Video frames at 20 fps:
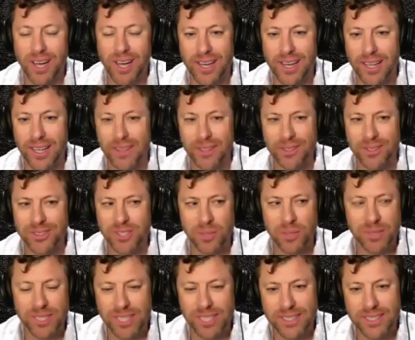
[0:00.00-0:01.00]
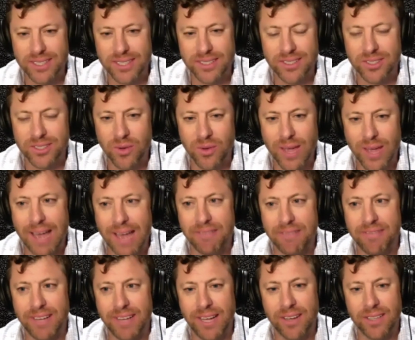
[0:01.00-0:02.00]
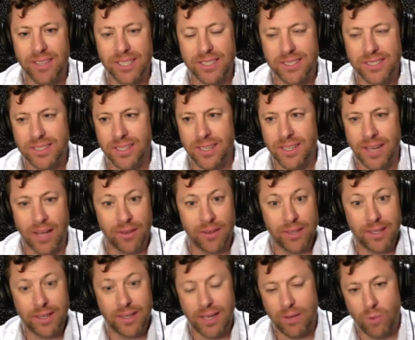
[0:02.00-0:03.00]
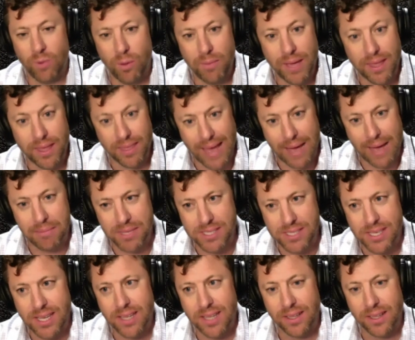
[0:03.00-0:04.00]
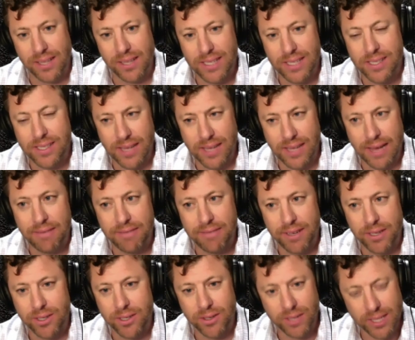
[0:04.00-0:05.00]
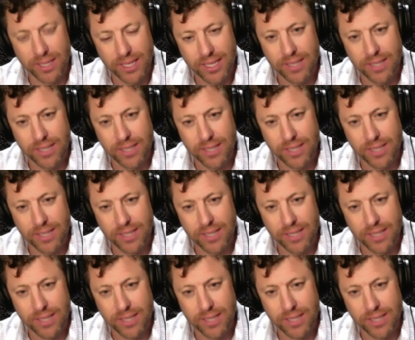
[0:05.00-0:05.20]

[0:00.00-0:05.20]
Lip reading: learned so many lessons. There's no way I failed. I won't make that mistake that led to that failure again.